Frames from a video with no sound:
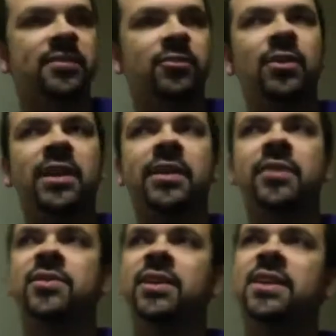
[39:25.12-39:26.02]
Orlando
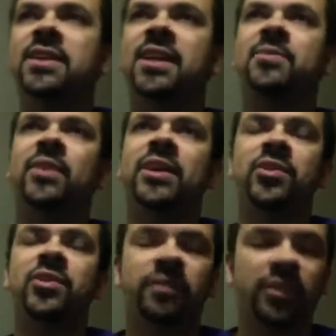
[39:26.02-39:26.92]
City's
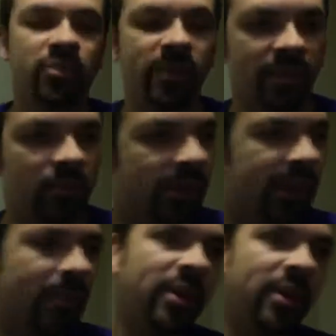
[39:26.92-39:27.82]
aspiration for
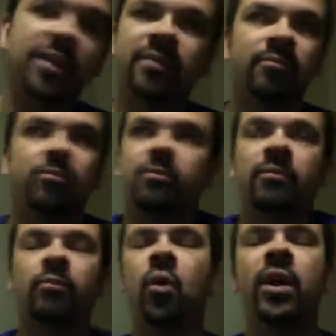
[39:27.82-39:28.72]
2021?
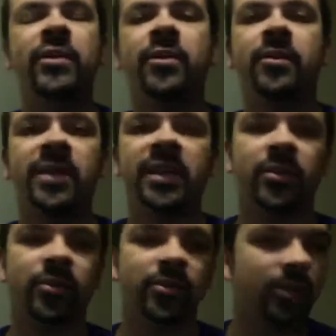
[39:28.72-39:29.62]
why not win it
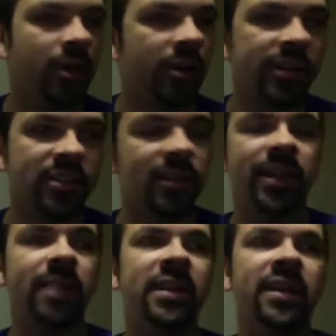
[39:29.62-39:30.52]
all?
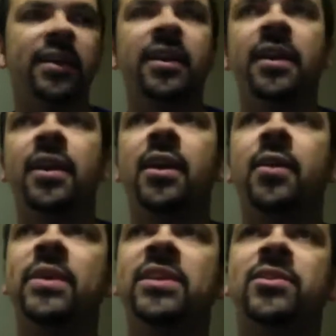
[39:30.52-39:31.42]
Honestly, I mean,
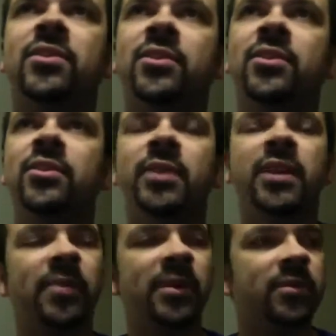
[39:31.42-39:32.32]
we saw,
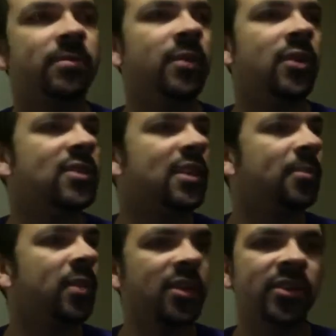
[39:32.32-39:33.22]
Oscar
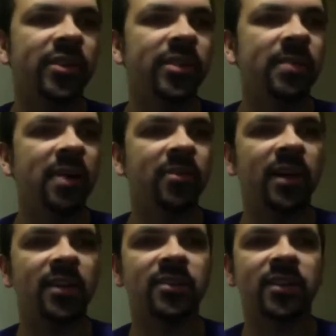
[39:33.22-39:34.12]
put us on the map
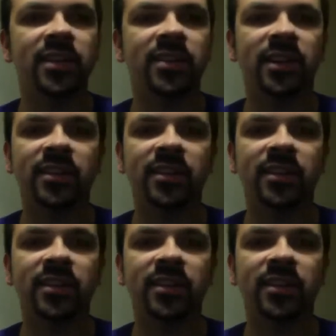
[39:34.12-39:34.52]
last season. It